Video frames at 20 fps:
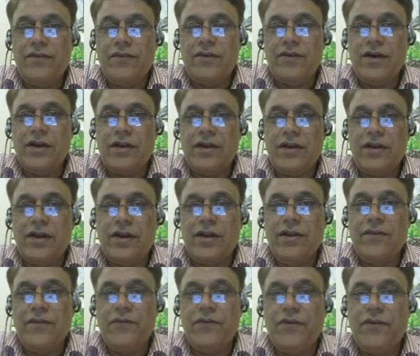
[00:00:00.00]
cut a
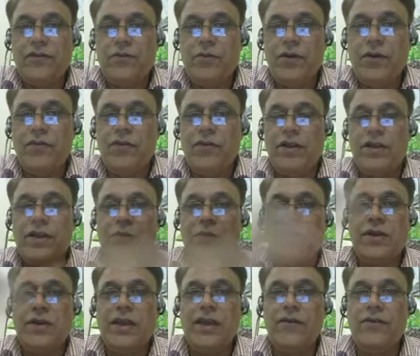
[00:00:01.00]
difference between the
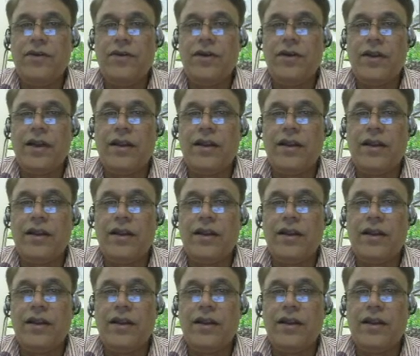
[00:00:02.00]
behavior